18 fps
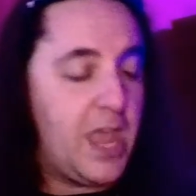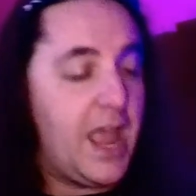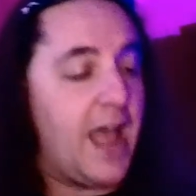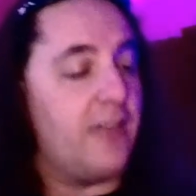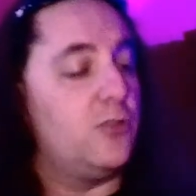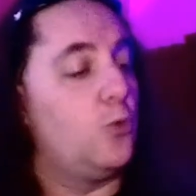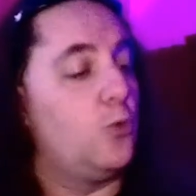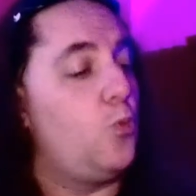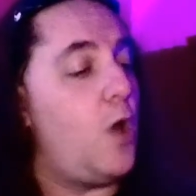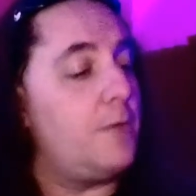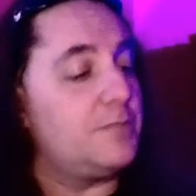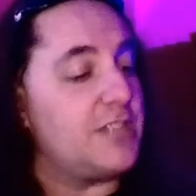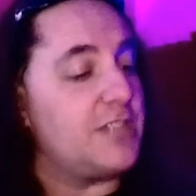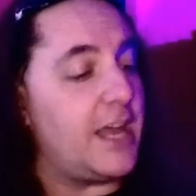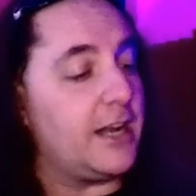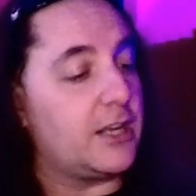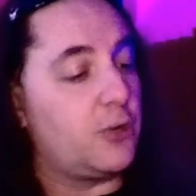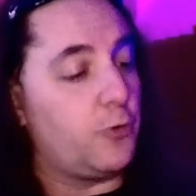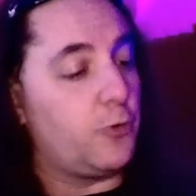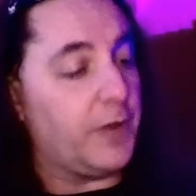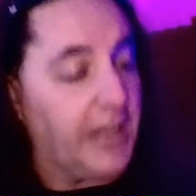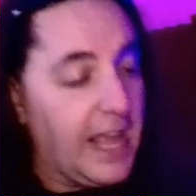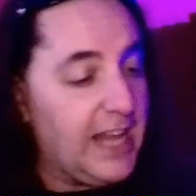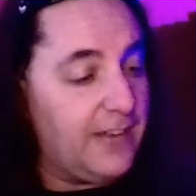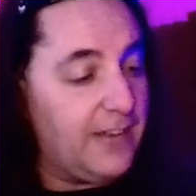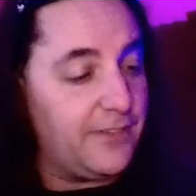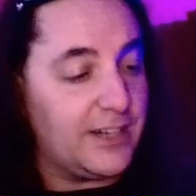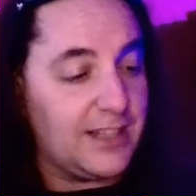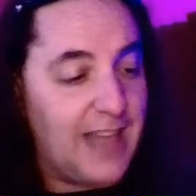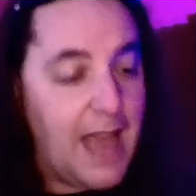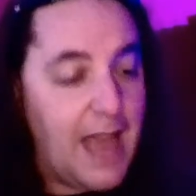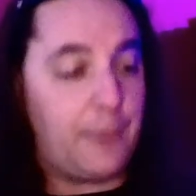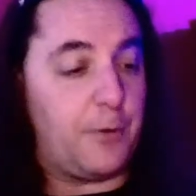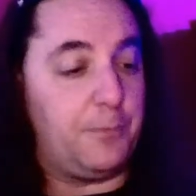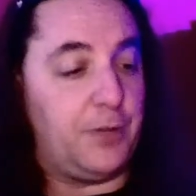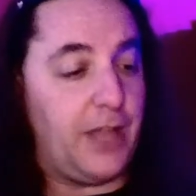And the Wumps had a creative and
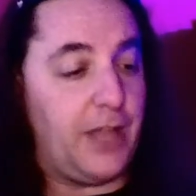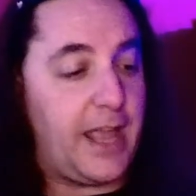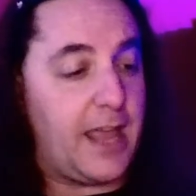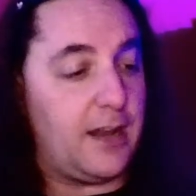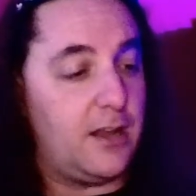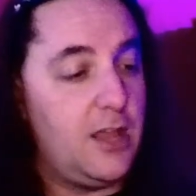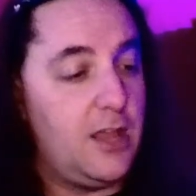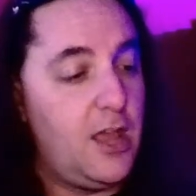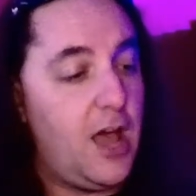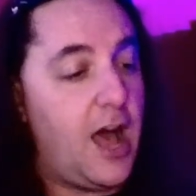elaborate plan